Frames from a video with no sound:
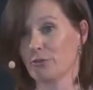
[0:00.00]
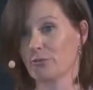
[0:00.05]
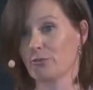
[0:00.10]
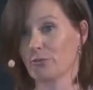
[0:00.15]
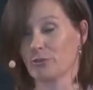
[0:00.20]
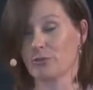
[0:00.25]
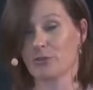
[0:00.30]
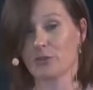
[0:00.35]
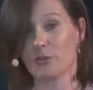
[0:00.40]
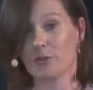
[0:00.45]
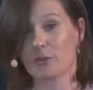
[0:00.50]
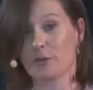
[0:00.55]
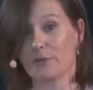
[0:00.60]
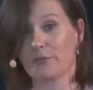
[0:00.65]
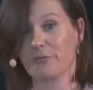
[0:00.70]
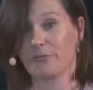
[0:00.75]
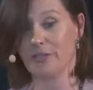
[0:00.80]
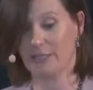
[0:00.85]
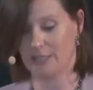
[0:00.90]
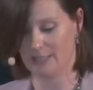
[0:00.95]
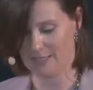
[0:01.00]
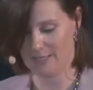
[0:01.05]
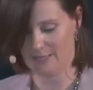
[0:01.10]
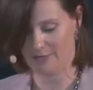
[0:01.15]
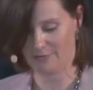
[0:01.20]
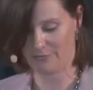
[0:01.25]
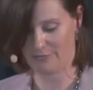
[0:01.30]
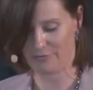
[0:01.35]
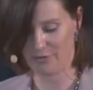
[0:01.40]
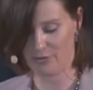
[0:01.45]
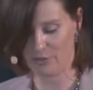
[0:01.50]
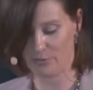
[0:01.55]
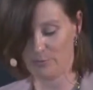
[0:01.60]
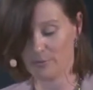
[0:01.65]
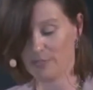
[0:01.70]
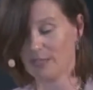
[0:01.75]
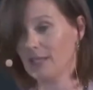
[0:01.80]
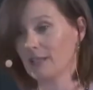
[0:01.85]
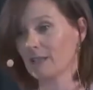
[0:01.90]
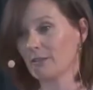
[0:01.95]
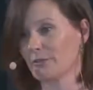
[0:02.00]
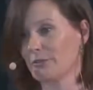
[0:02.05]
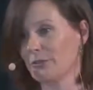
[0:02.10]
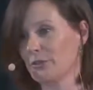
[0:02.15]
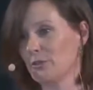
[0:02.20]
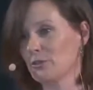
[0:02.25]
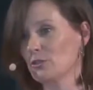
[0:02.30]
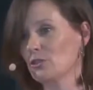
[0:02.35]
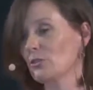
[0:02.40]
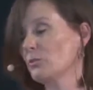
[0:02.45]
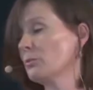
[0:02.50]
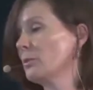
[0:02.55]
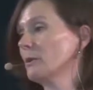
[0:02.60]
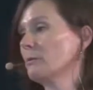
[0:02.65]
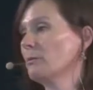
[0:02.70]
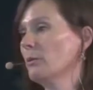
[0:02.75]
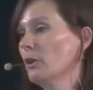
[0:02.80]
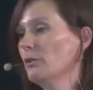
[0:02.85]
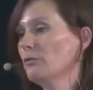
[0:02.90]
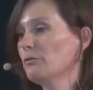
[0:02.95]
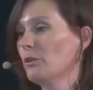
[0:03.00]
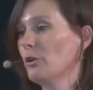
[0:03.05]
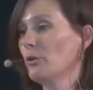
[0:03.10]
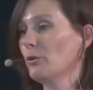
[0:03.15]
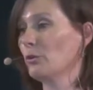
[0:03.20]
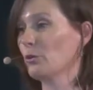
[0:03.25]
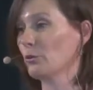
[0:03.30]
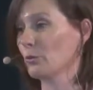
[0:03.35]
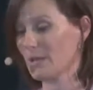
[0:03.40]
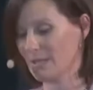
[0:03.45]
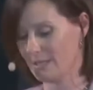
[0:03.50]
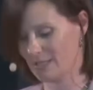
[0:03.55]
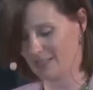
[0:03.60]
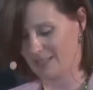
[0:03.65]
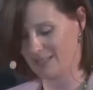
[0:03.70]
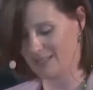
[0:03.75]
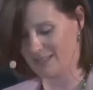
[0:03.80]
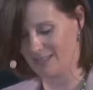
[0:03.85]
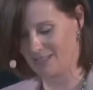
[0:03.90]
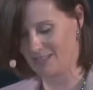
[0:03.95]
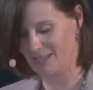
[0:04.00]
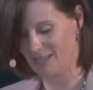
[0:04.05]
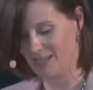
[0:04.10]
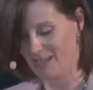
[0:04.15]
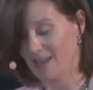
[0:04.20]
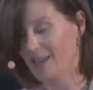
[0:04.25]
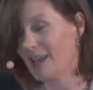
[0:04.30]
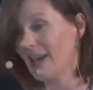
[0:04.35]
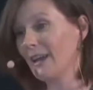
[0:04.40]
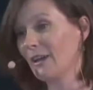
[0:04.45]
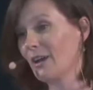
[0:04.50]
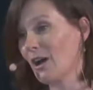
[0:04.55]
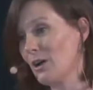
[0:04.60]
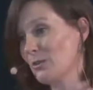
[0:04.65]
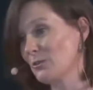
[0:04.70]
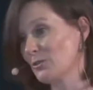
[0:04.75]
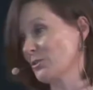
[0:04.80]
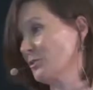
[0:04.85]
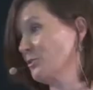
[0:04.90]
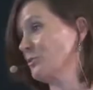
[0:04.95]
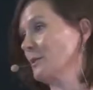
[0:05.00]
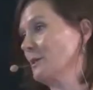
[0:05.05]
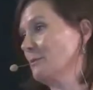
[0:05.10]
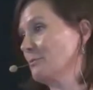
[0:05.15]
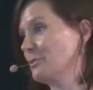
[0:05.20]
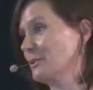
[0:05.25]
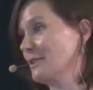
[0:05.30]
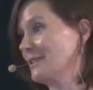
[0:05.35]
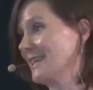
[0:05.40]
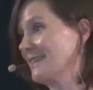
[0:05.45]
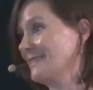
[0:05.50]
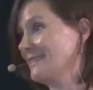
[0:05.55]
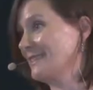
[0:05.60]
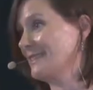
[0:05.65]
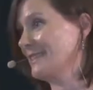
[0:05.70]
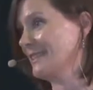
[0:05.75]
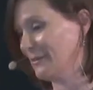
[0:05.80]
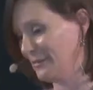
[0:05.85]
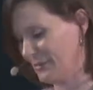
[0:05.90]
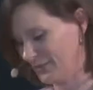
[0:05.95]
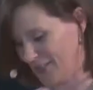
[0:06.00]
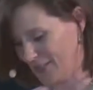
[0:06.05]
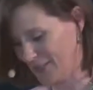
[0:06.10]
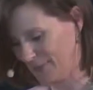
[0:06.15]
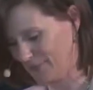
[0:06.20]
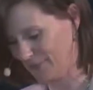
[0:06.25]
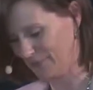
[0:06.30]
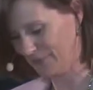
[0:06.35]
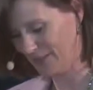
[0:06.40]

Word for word: photography, film interviews with both local residents and council representatives.